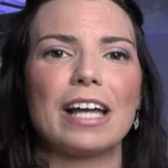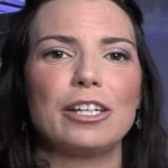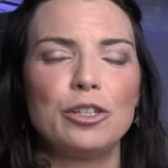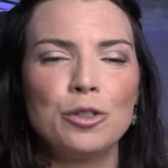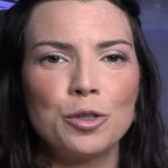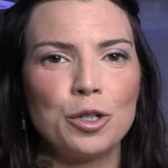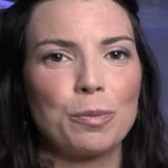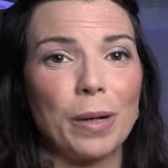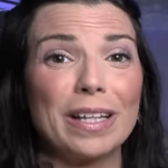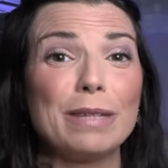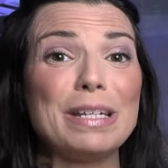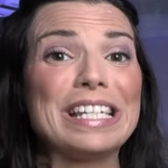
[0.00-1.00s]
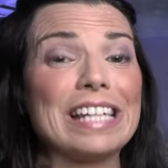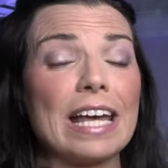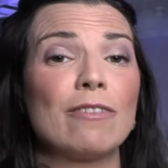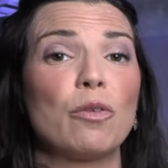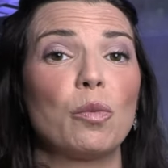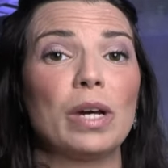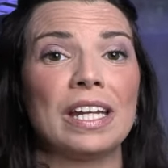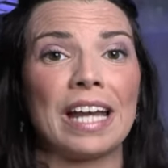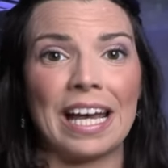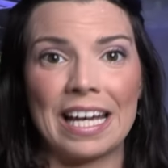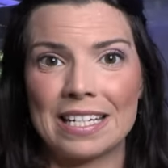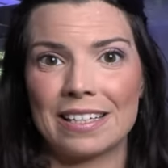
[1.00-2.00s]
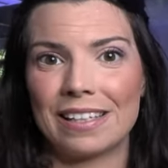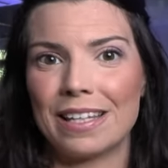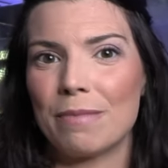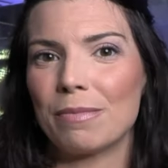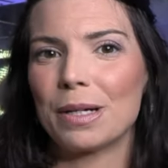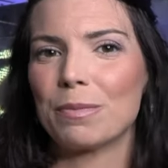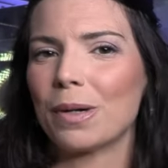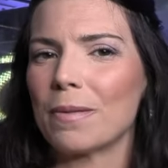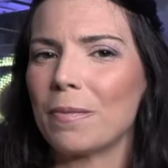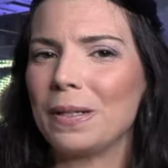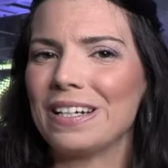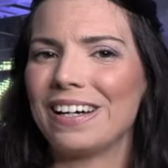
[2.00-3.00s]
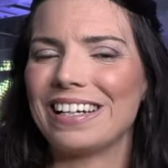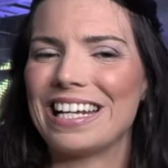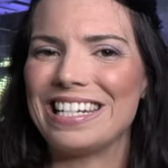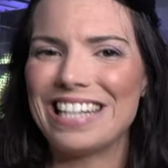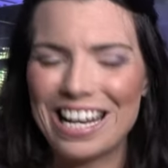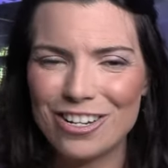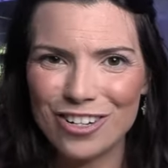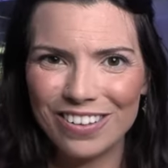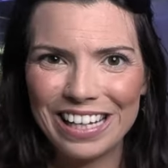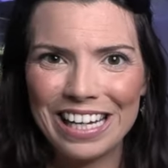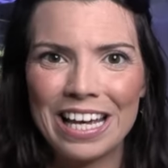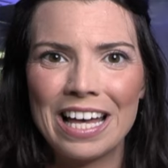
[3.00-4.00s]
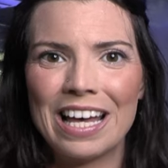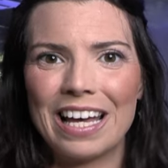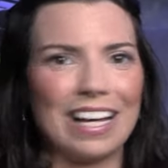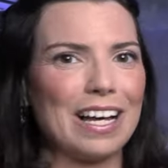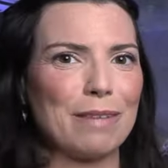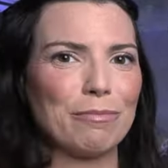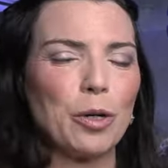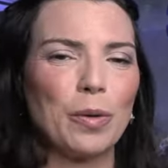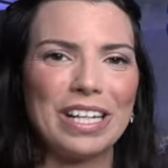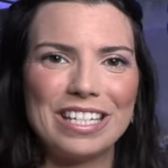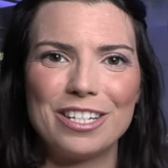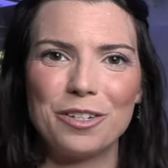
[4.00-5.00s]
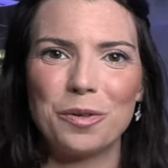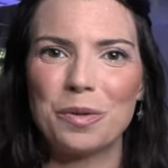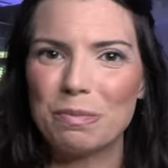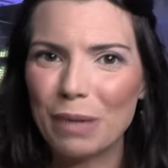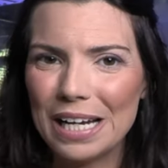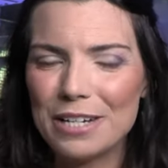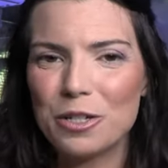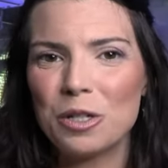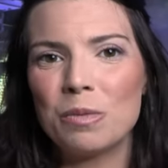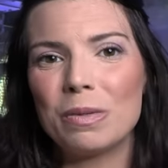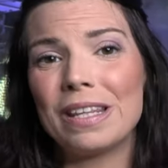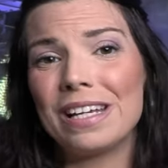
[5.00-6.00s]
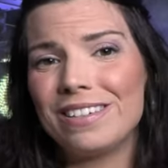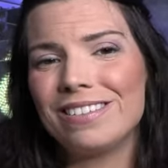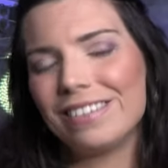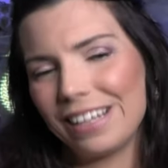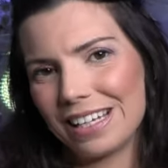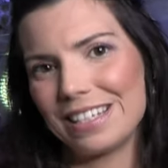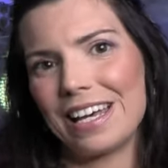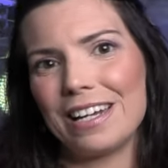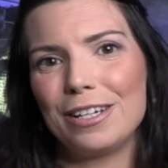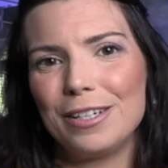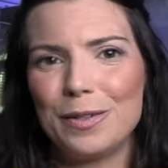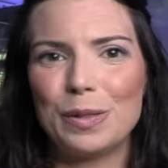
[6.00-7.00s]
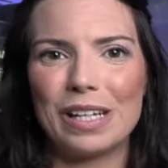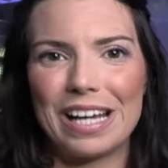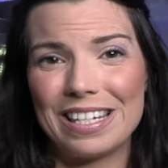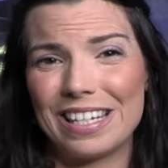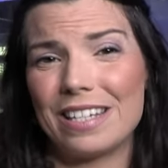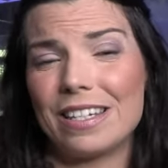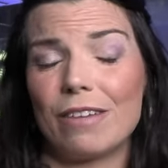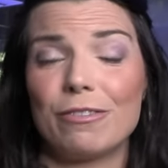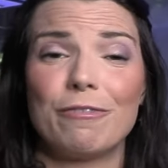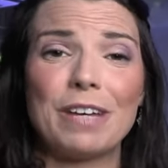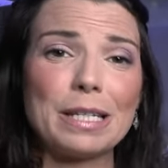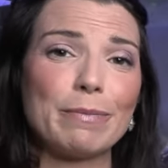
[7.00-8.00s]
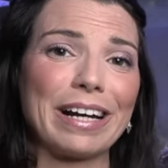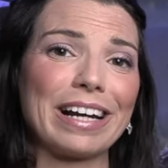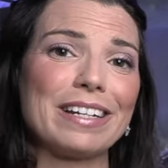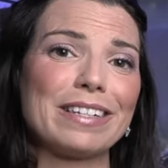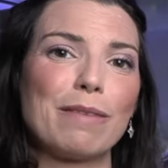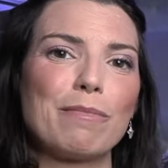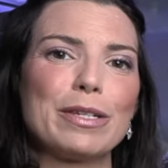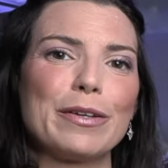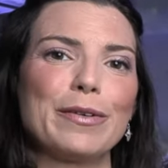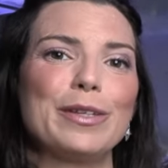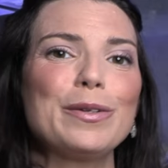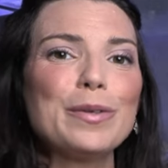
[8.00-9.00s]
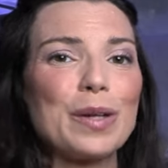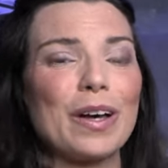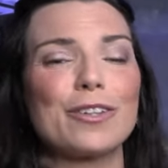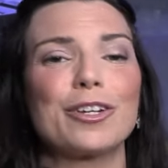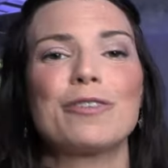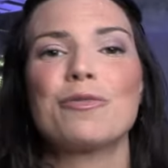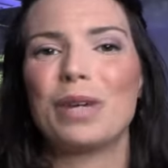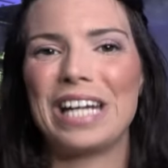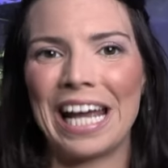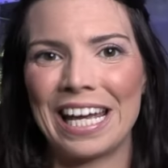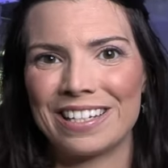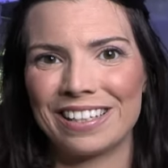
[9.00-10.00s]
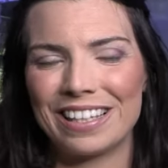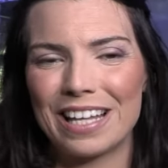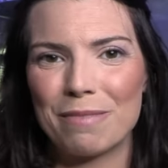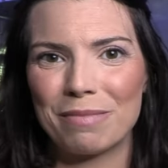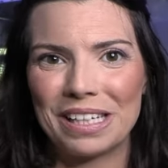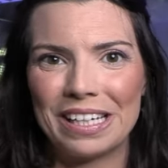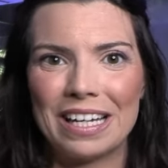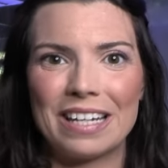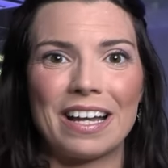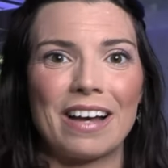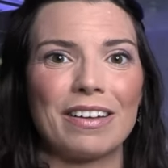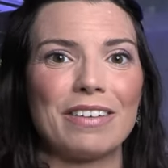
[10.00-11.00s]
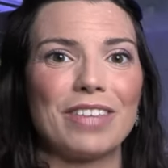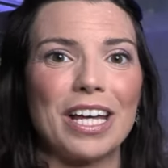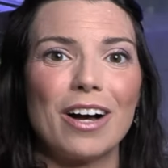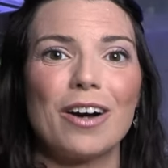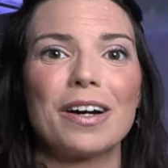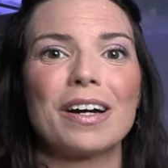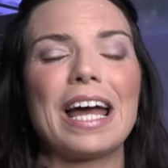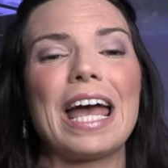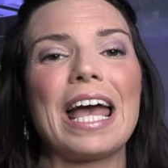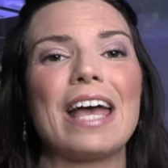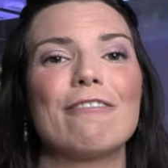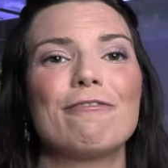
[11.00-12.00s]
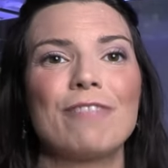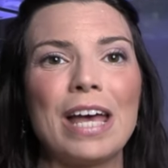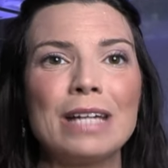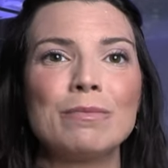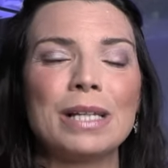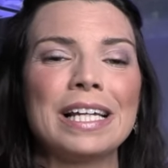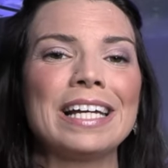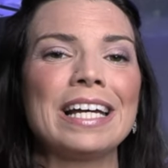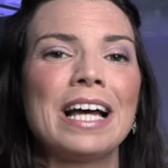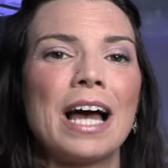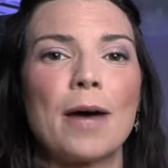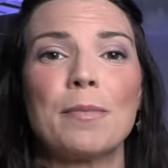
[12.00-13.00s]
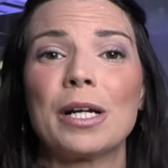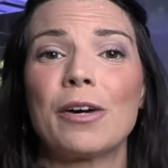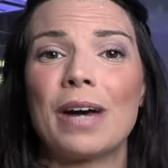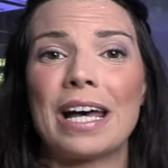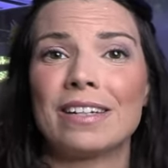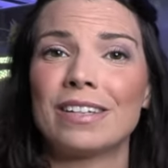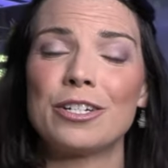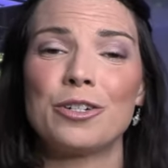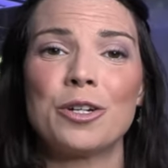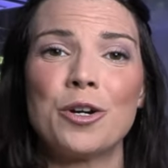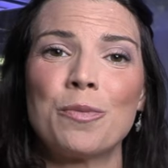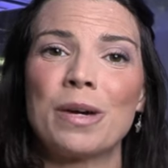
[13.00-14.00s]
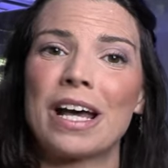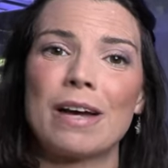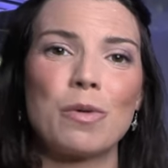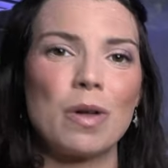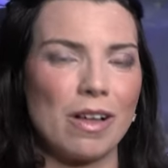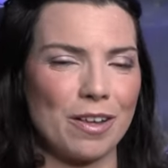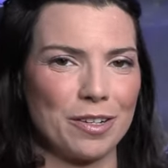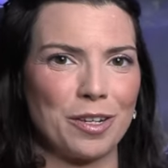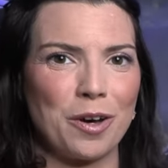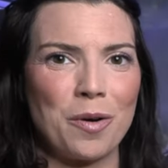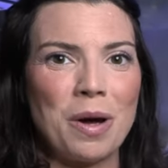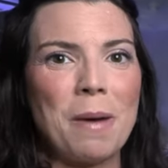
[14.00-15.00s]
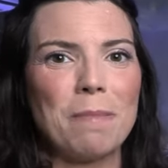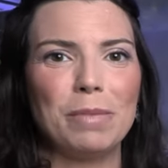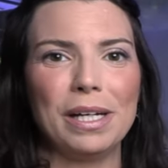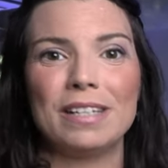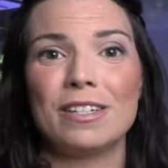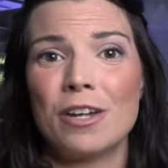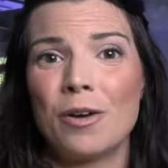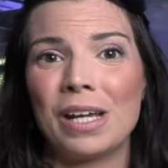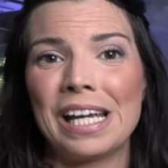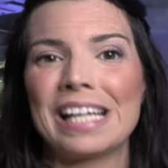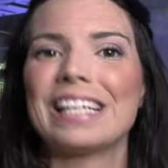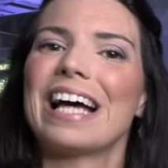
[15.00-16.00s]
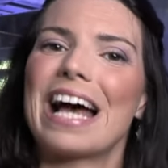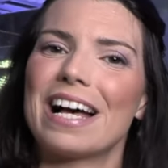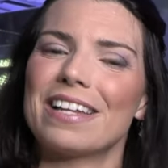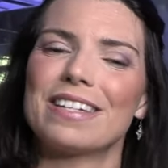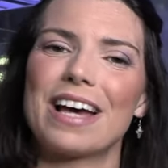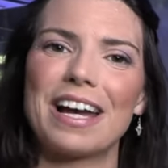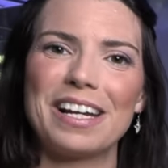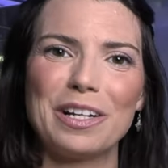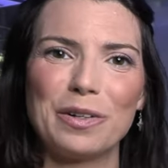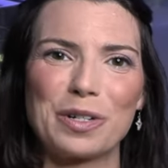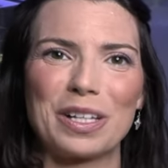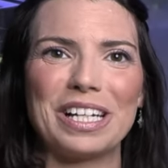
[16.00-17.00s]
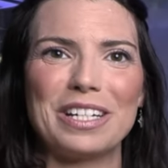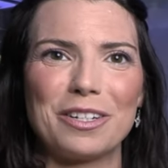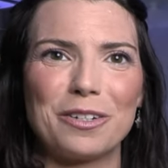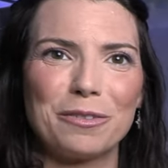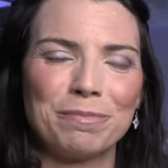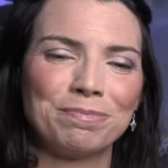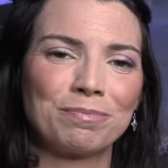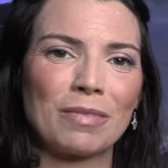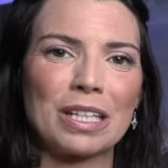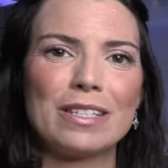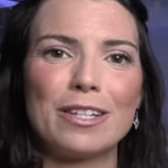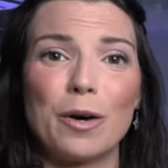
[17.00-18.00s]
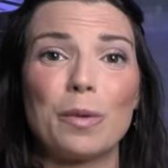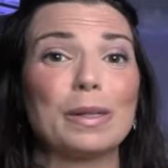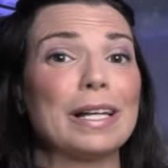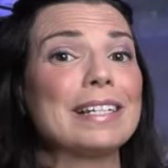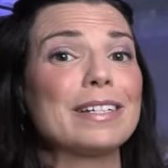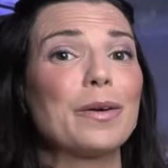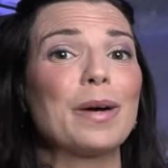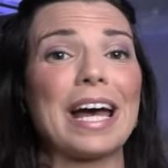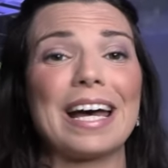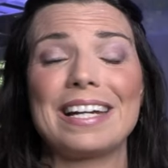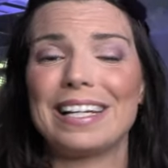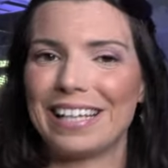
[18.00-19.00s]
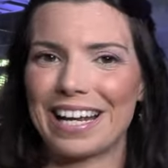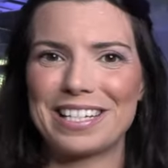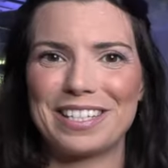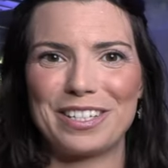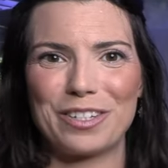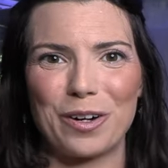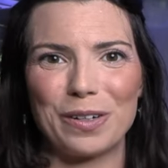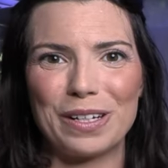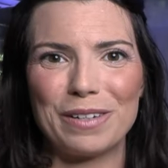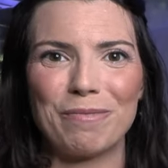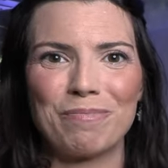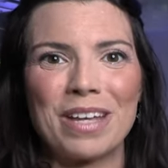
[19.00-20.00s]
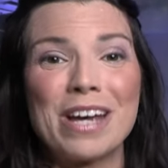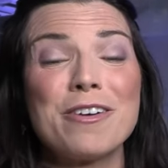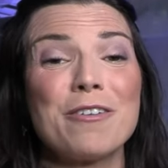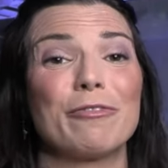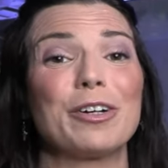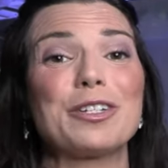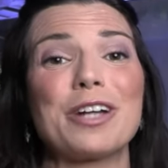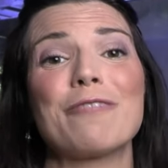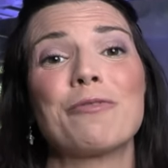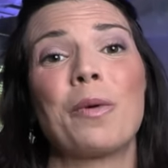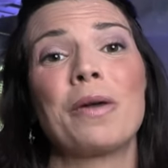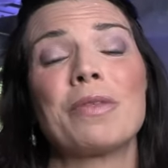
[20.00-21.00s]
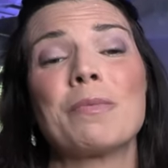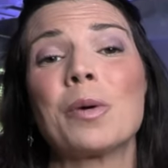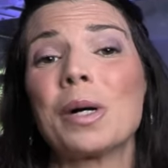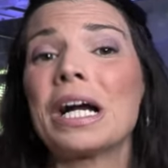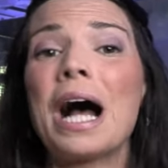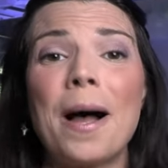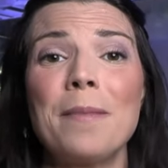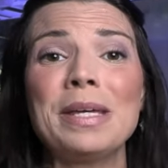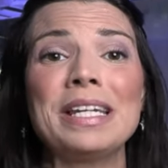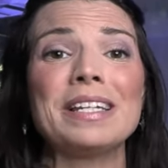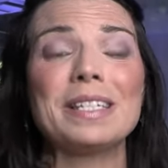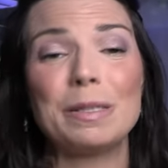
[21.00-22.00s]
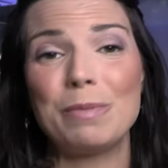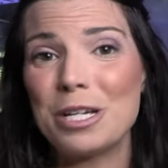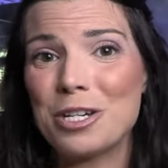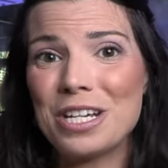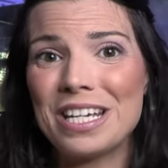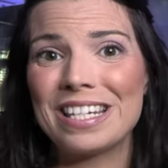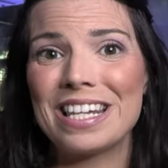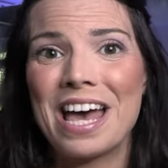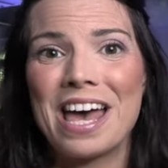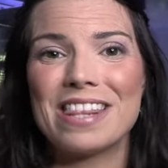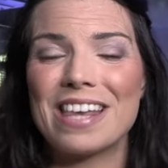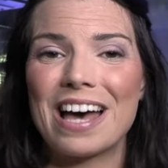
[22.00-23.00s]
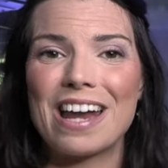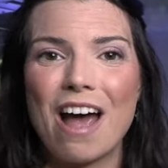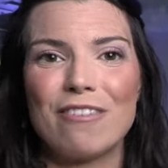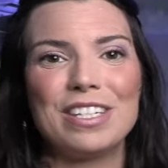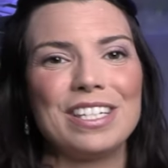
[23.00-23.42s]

you should probably be safe when handling them. They're probably not intentionally going to bite you, but they, like I said, use it as a self-defense mechanism, so use caution when handling them. Now, if they are a fang blenny, I'm gonna go ahead and let you know, but I will also be denoting it as I usually do. So let's go ahead and get started. First off, one of the more common species that I've